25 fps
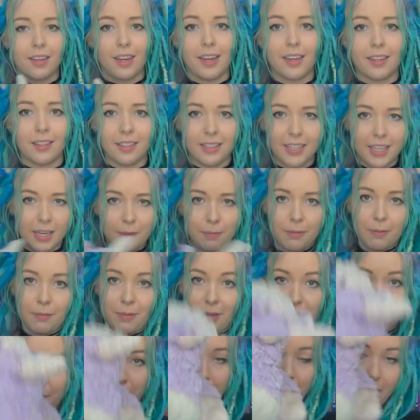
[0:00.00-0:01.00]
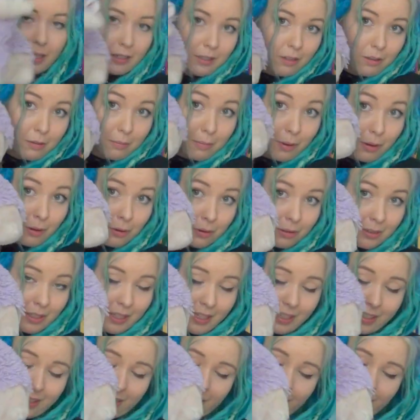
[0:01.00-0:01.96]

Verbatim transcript: I keep him in pillow mode like